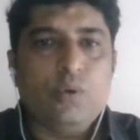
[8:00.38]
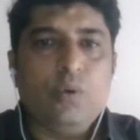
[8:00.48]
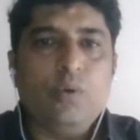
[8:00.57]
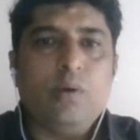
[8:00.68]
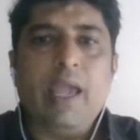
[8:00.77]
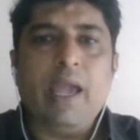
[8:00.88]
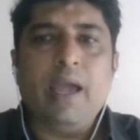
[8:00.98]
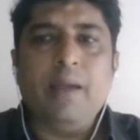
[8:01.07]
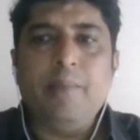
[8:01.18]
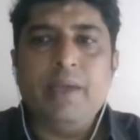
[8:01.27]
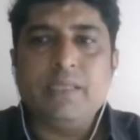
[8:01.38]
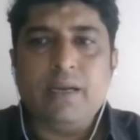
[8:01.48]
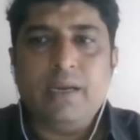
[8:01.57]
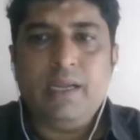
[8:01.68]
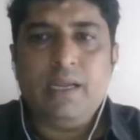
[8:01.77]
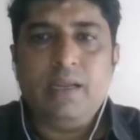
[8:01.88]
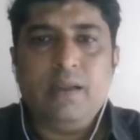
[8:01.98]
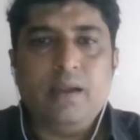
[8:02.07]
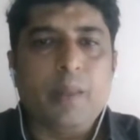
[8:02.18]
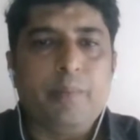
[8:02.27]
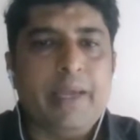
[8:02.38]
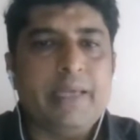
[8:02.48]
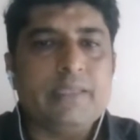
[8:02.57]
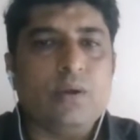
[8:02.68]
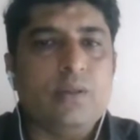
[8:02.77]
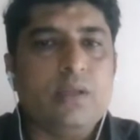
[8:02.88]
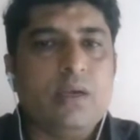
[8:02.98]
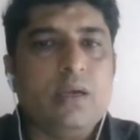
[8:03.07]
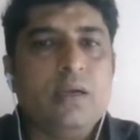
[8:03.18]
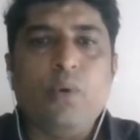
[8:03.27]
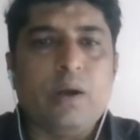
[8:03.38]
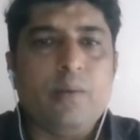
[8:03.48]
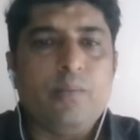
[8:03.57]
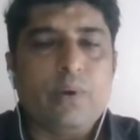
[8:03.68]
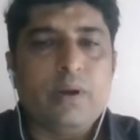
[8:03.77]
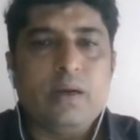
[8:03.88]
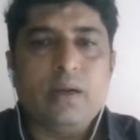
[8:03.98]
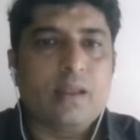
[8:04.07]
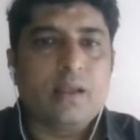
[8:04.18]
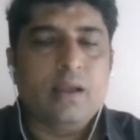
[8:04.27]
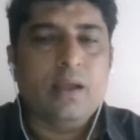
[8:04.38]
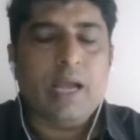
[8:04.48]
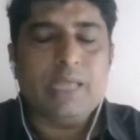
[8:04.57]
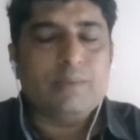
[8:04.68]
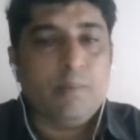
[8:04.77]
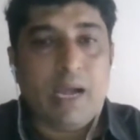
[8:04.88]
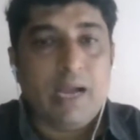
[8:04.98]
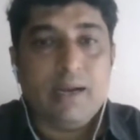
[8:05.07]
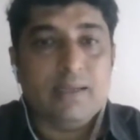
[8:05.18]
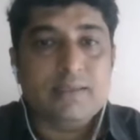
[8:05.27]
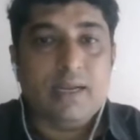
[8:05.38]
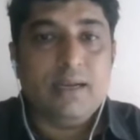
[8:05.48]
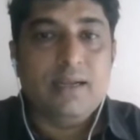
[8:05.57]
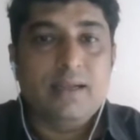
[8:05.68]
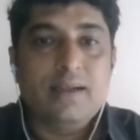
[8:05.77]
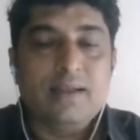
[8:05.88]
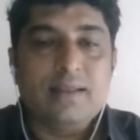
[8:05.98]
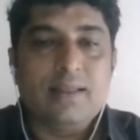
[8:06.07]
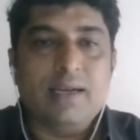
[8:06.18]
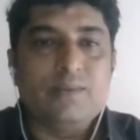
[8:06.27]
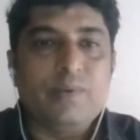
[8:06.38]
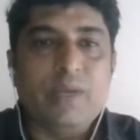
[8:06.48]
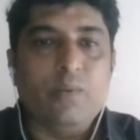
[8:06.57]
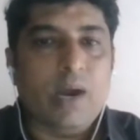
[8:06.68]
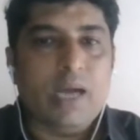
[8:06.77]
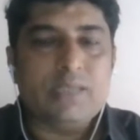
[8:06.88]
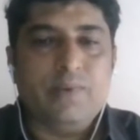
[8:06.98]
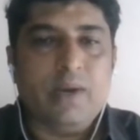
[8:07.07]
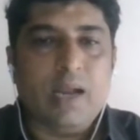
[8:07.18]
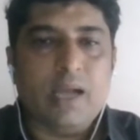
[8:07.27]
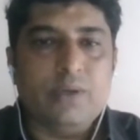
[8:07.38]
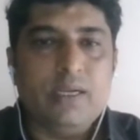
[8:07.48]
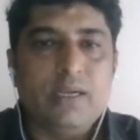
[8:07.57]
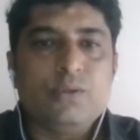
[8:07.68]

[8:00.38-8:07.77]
So AI majorly based on the core component. As per my understanding, that is very vast field actually.